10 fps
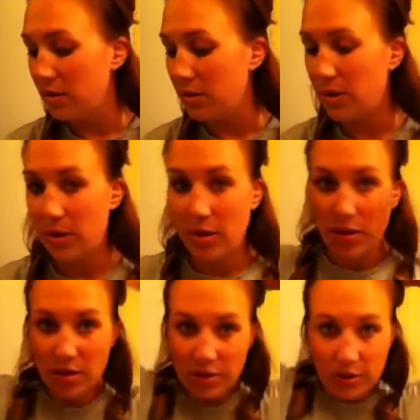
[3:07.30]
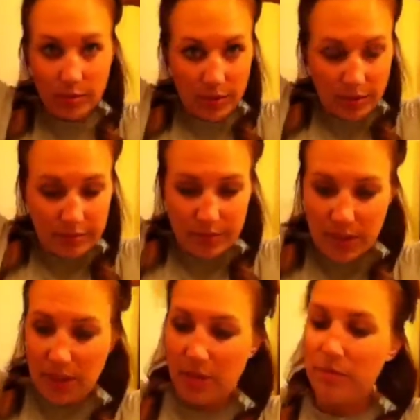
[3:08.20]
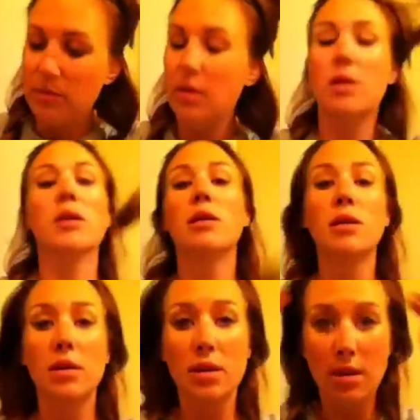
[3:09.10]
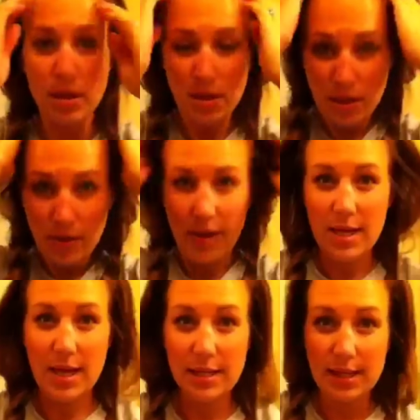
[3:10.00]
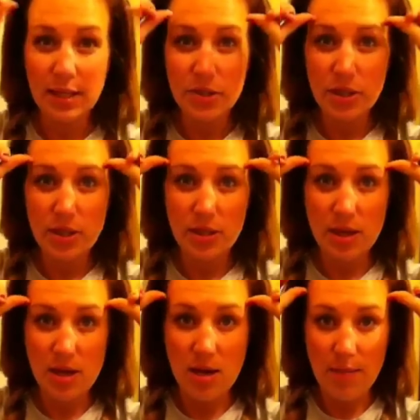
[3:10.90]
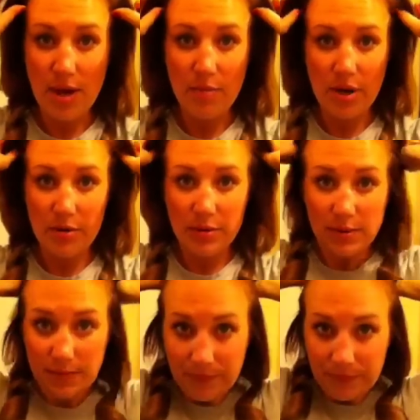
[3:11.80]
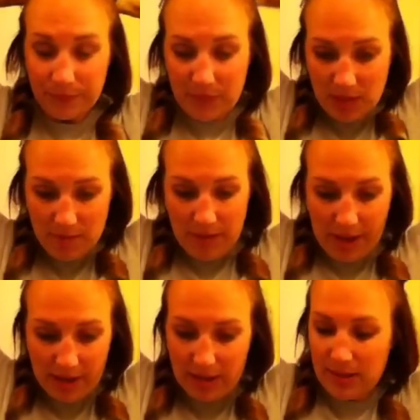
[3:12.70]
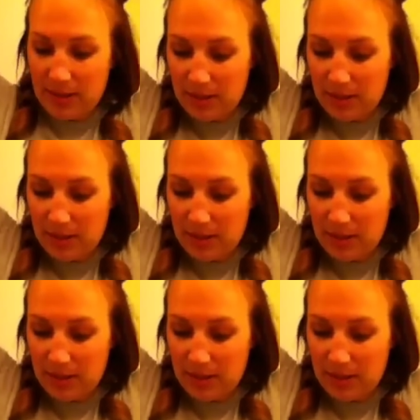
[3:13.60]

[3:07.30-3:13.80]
so they're not super tight. Okay, next section, um, eyebrows and back.